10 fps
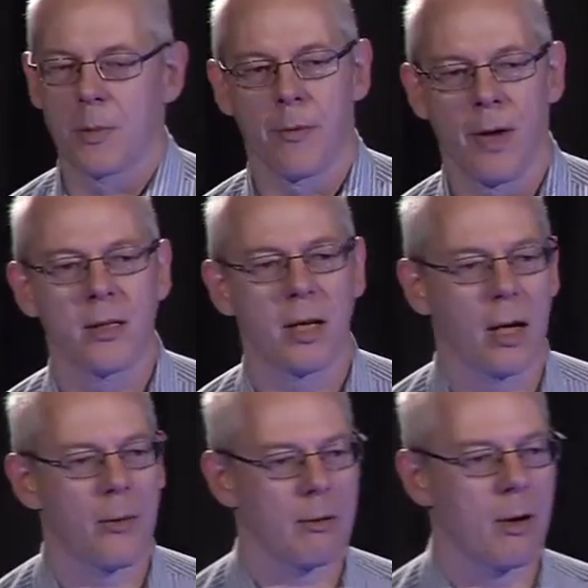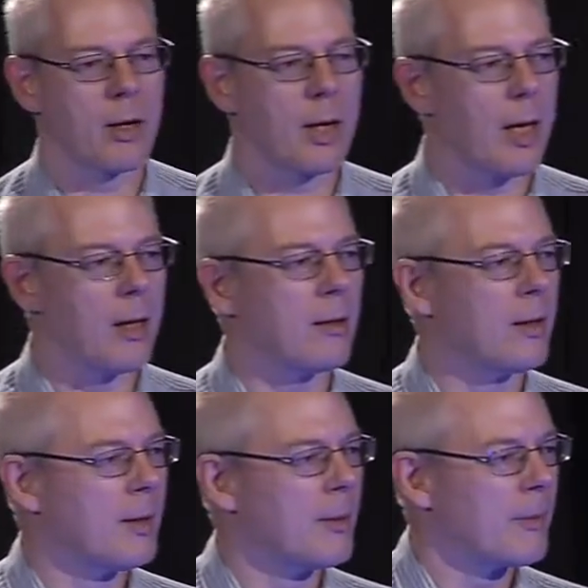prevent it going wrong again.
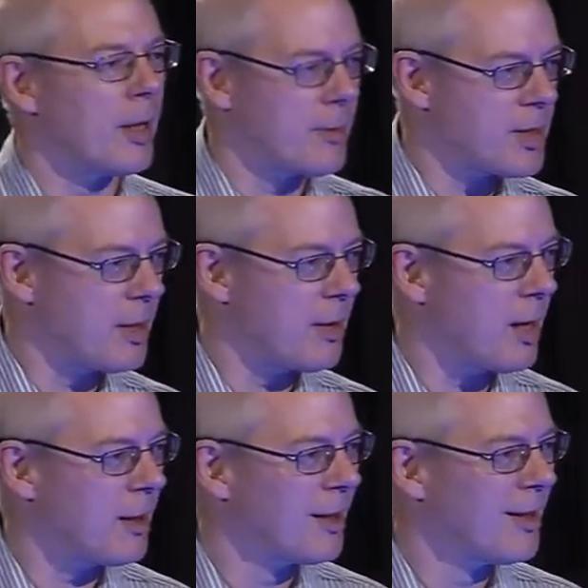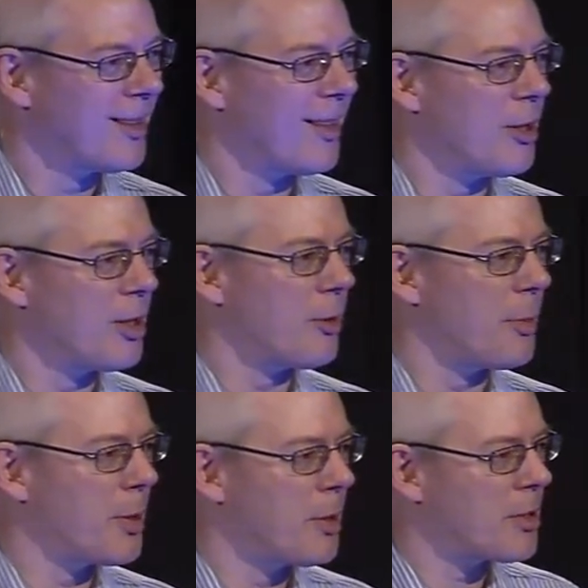Right? You've seen that? You do a
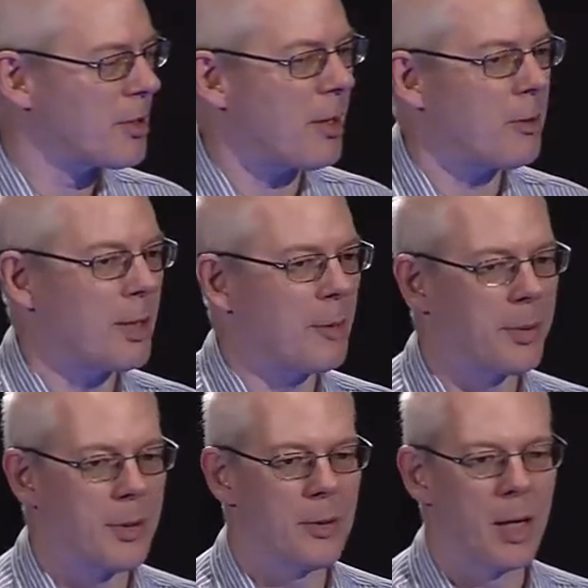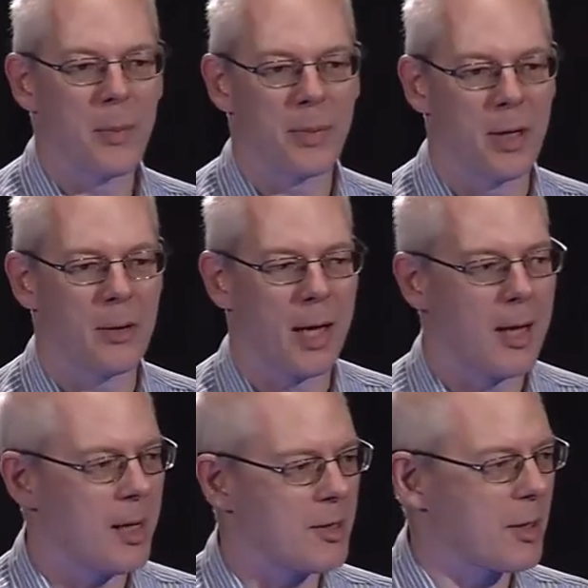push. Oh, it blew up.
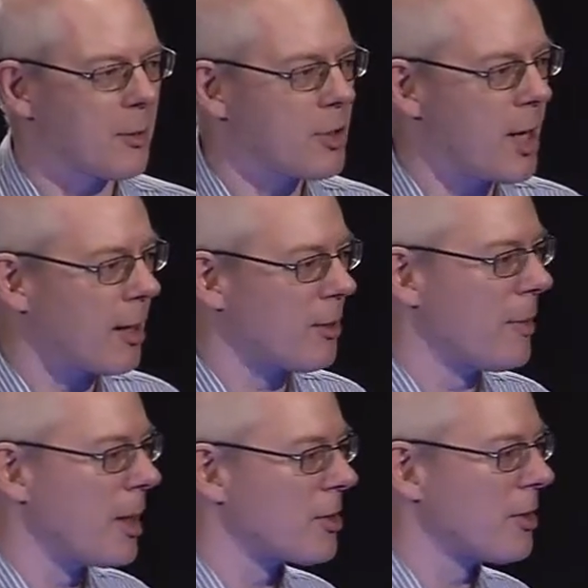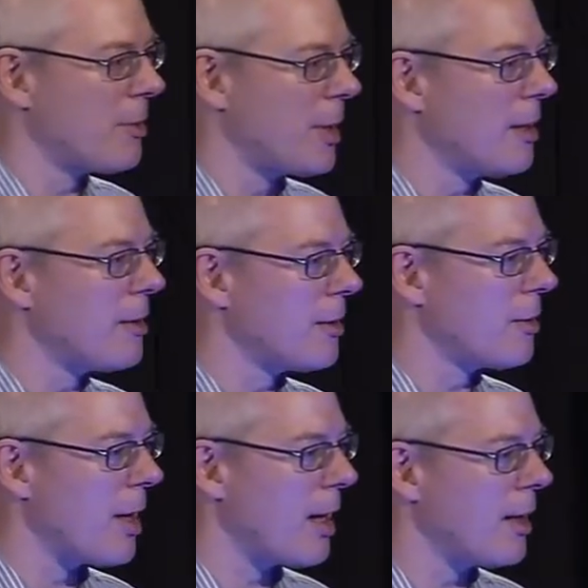OK, let's go check to make sure we didn't
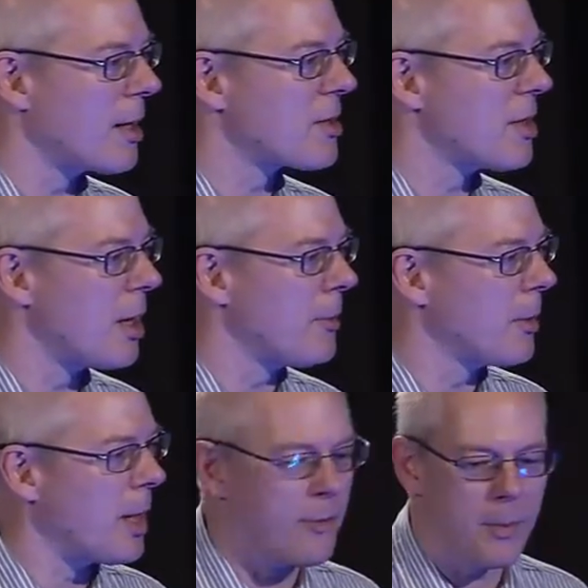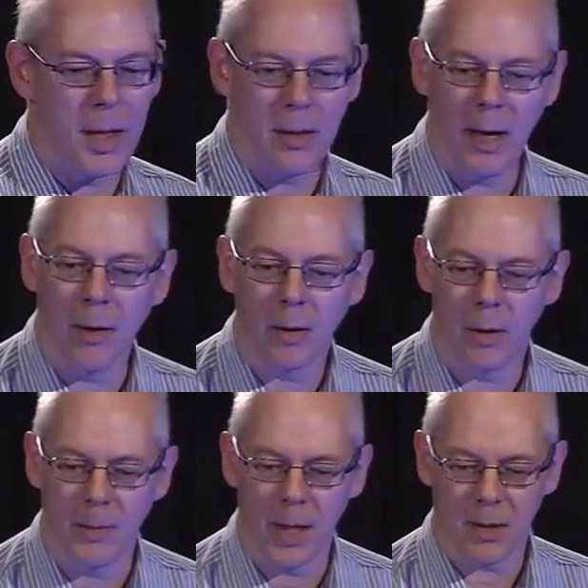do that next time, and we'll have a better
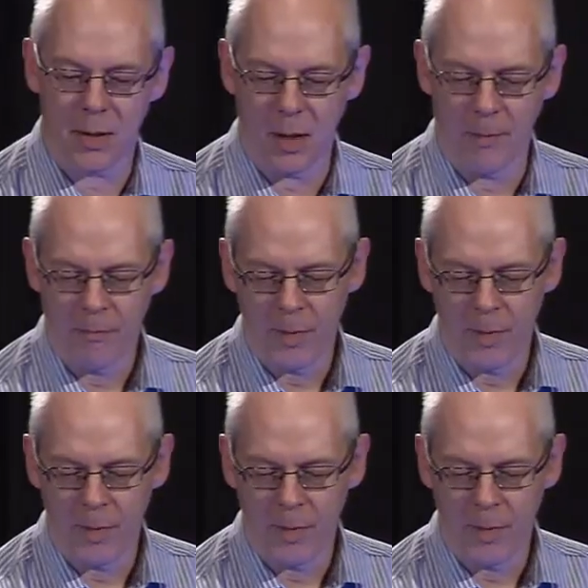outcome next time.